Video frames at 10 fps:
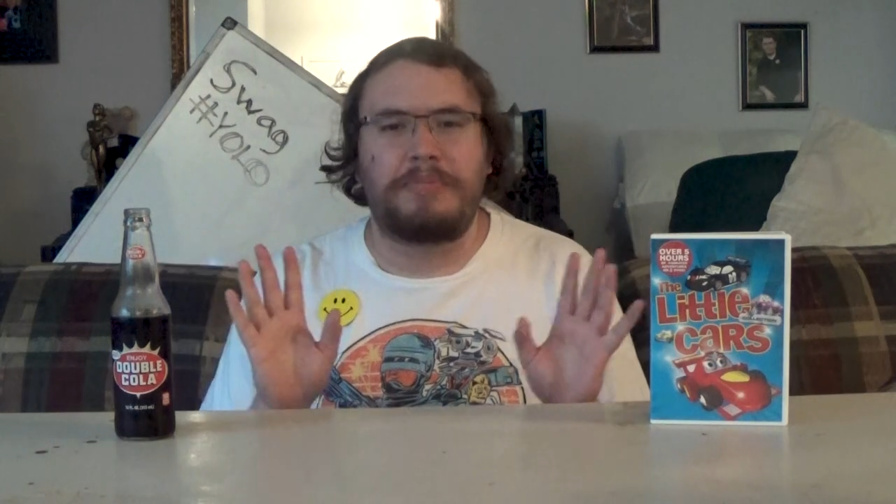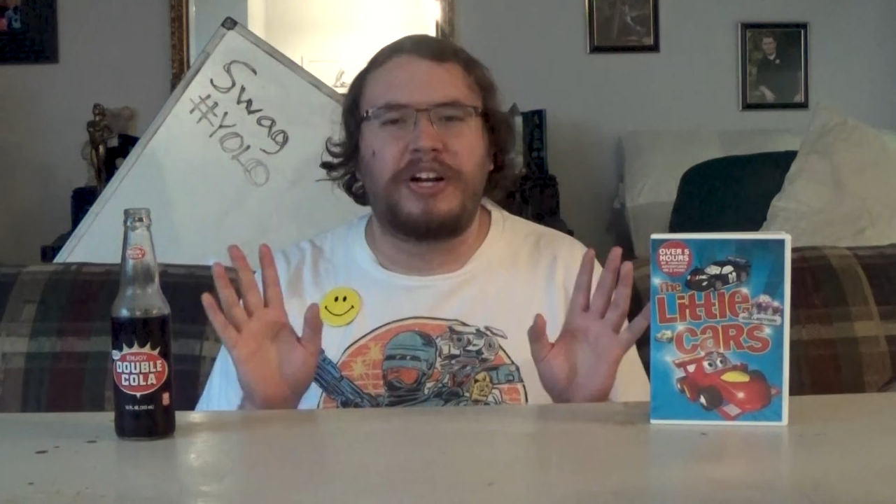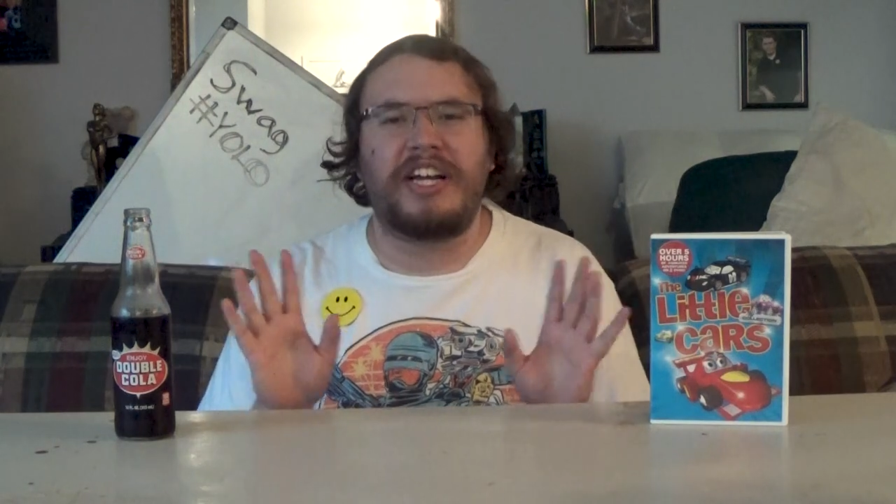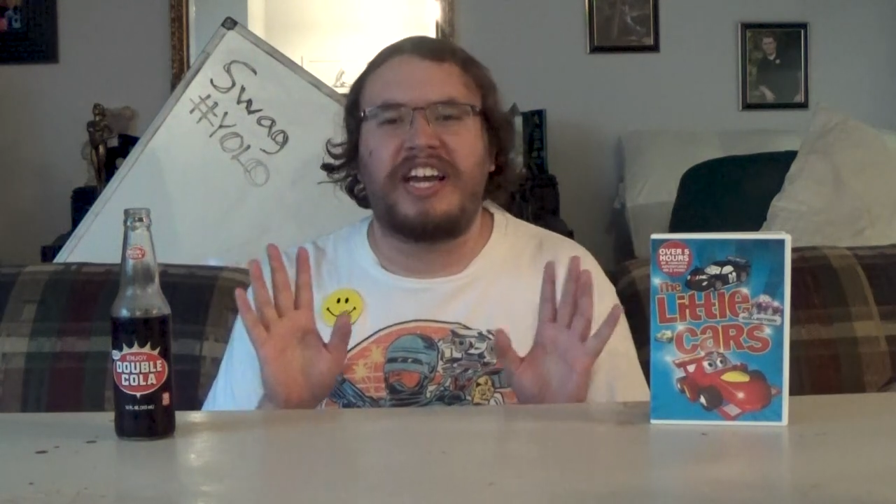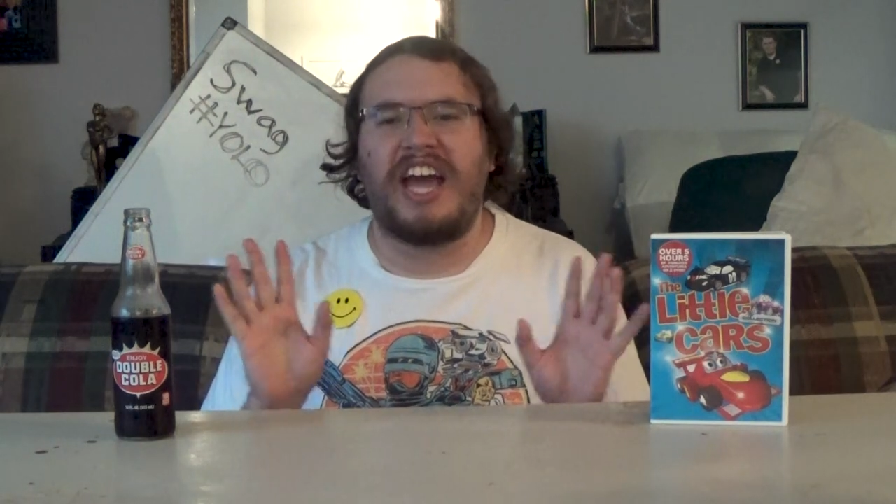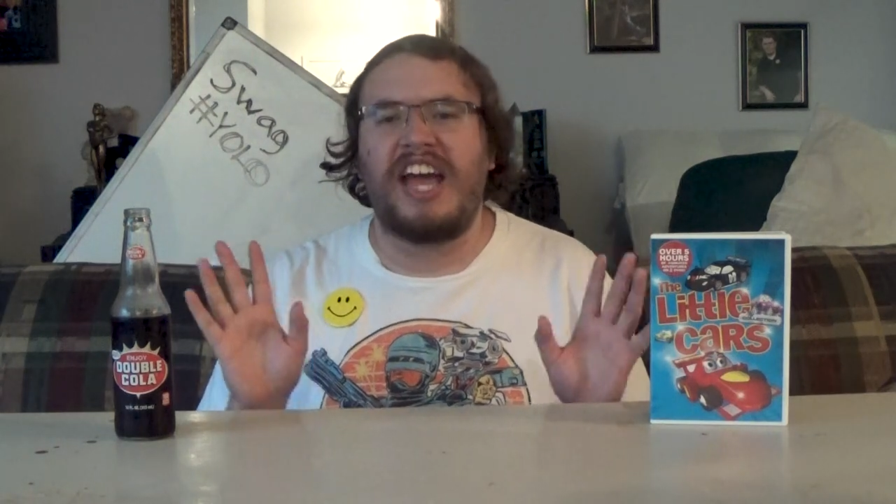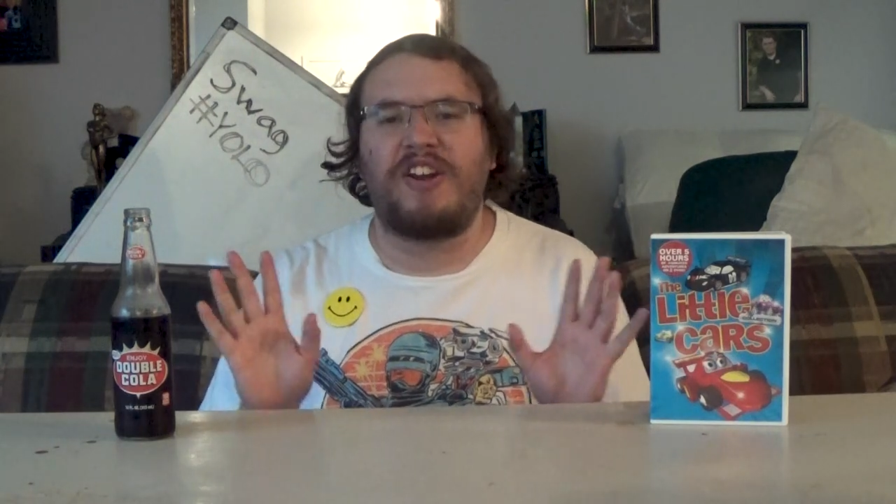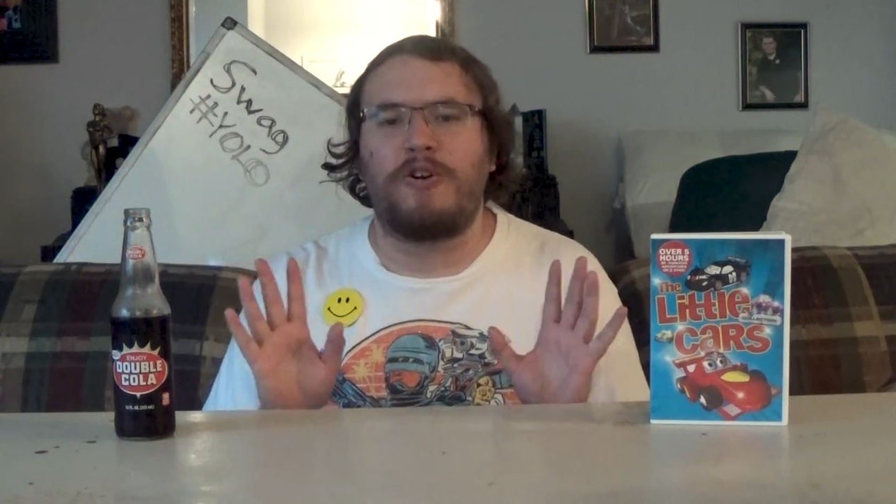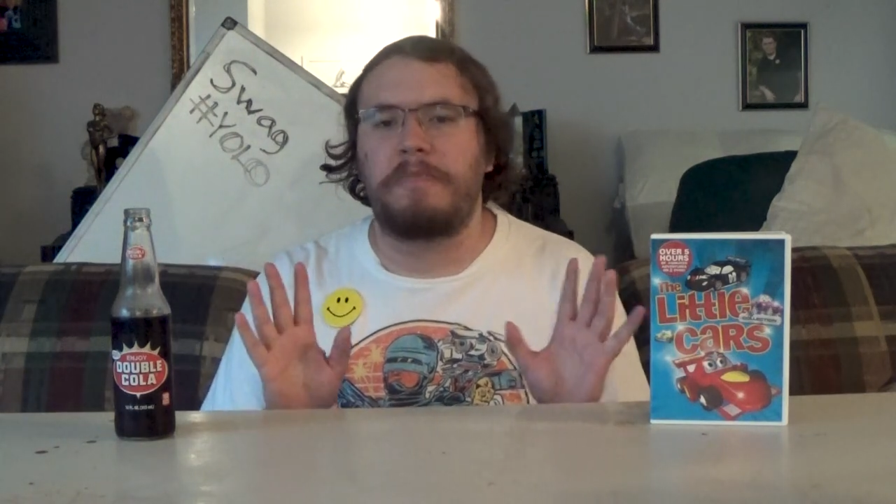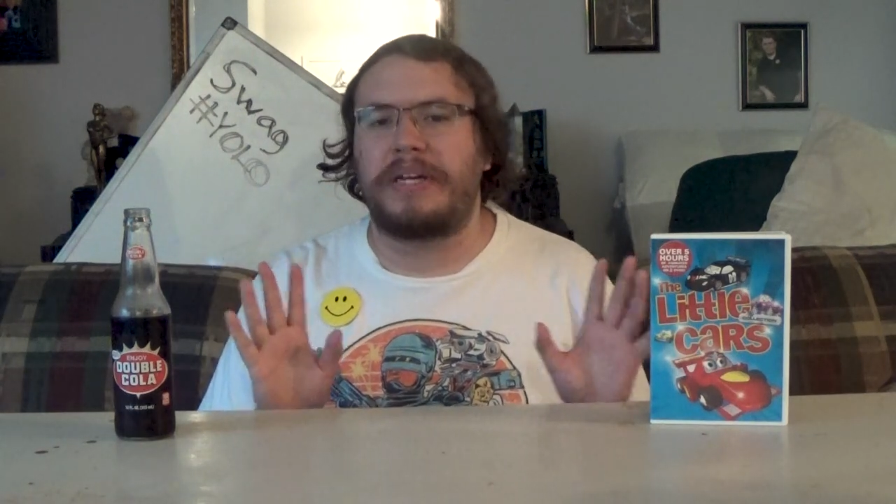
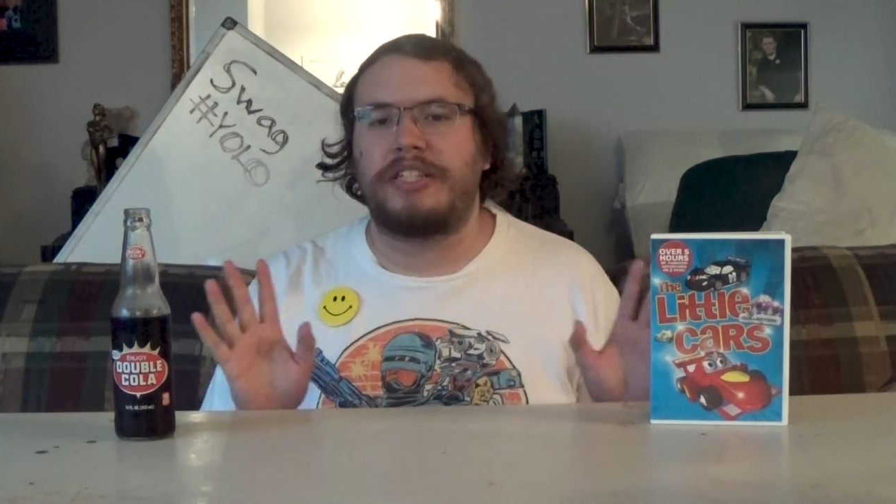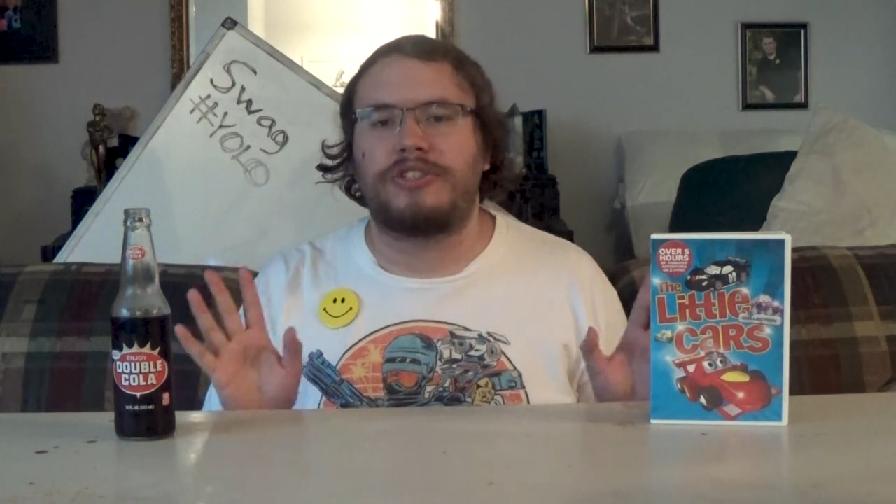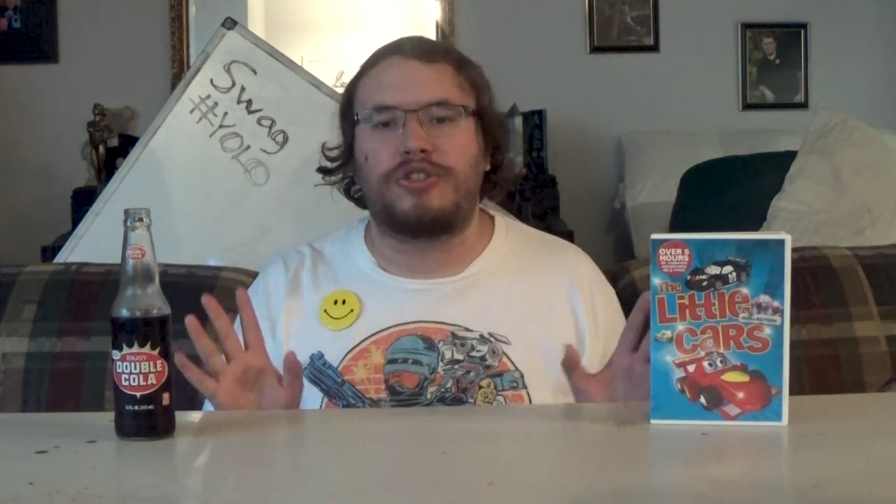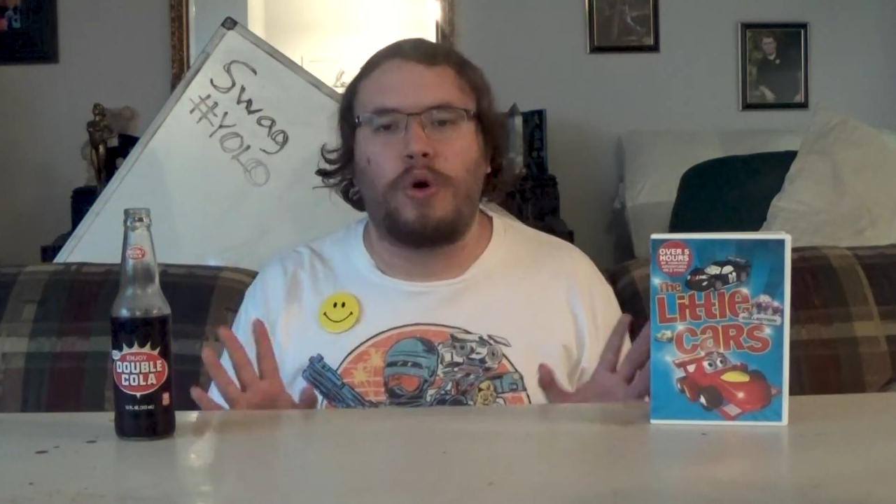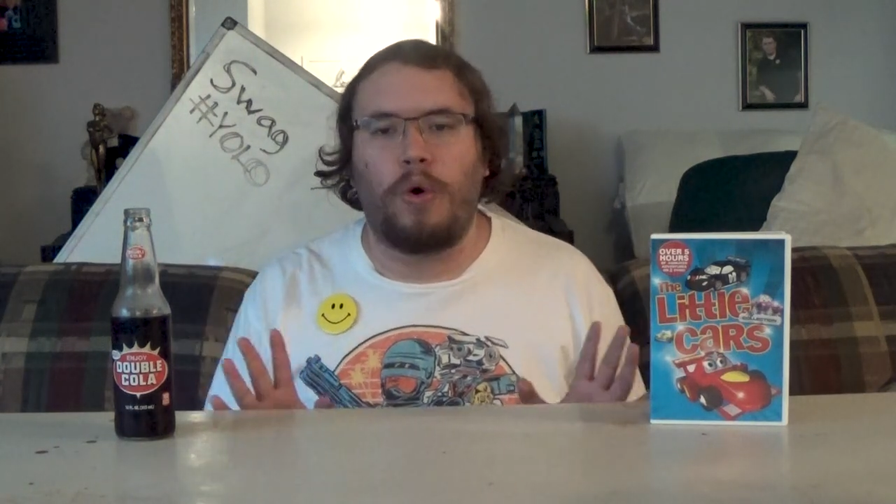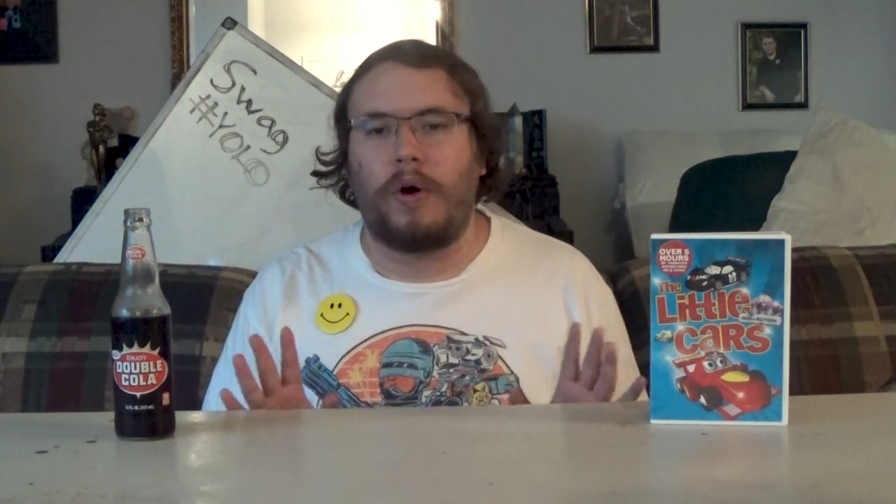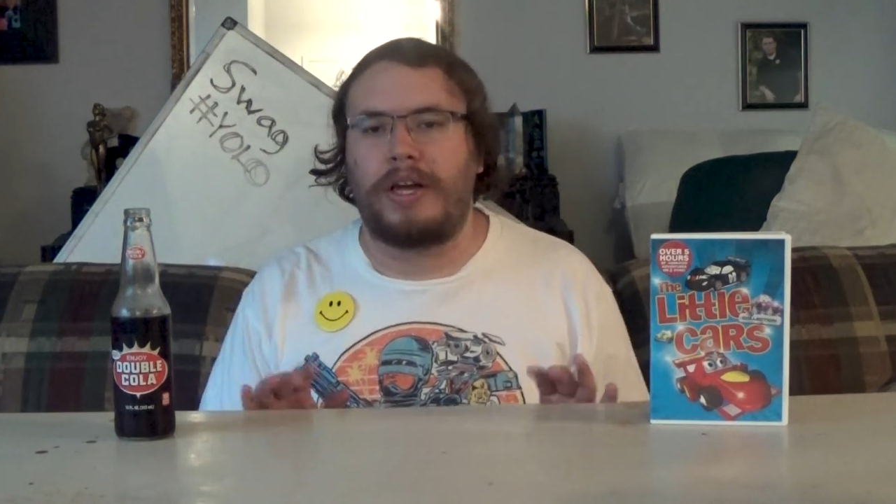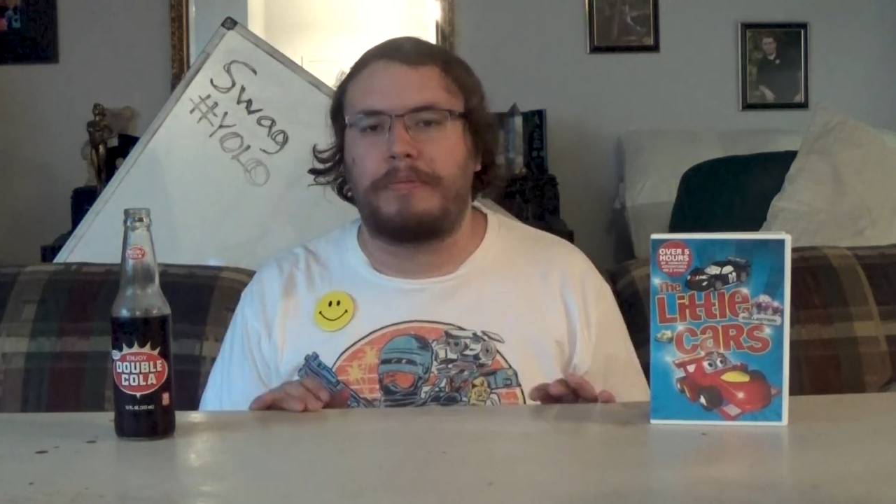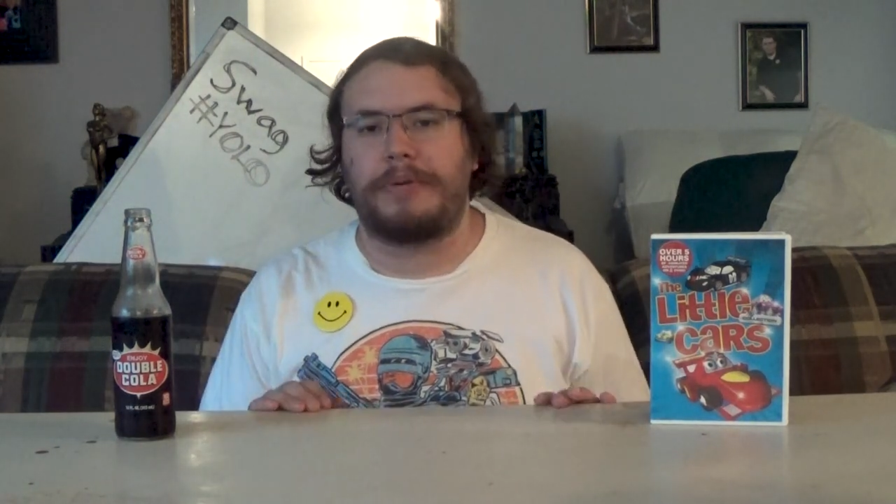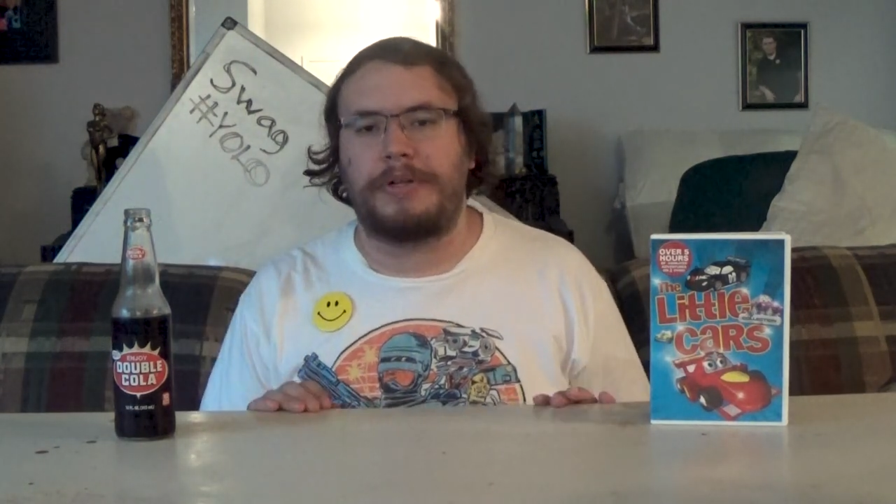Brinquedo means
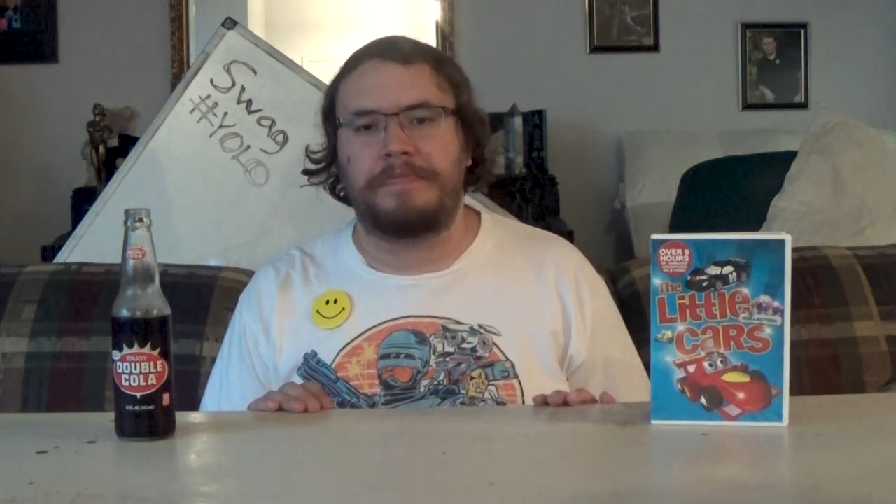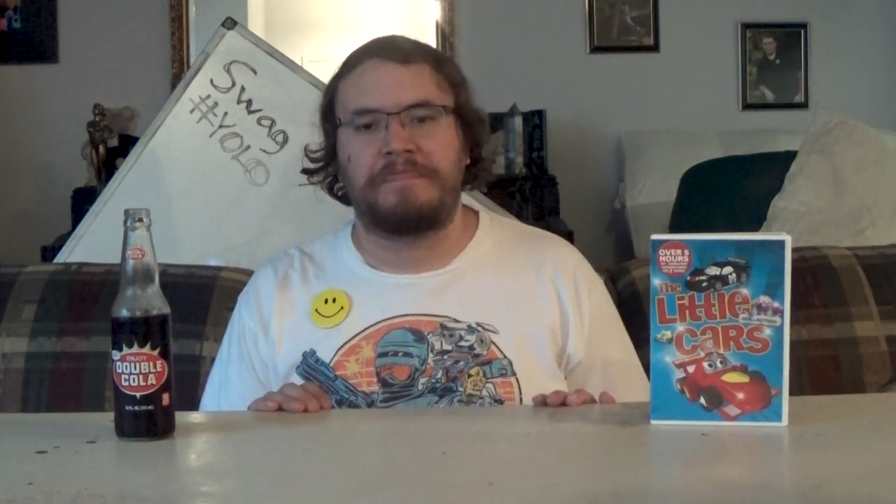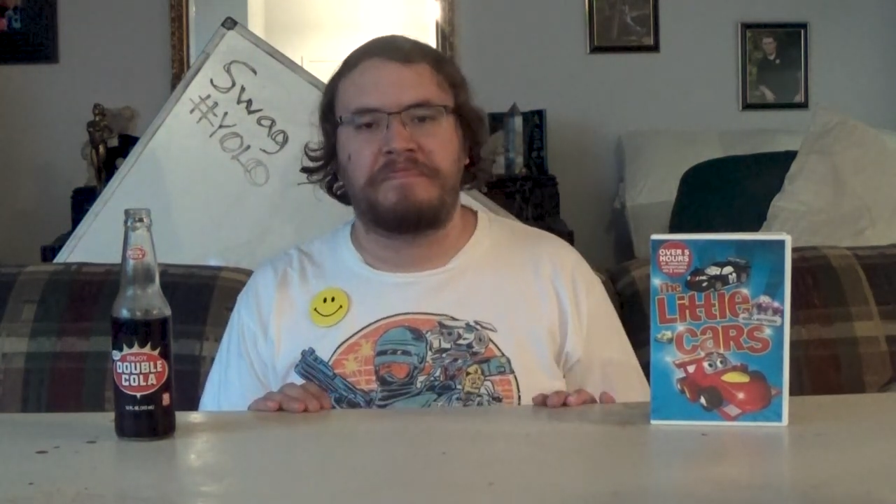toy, but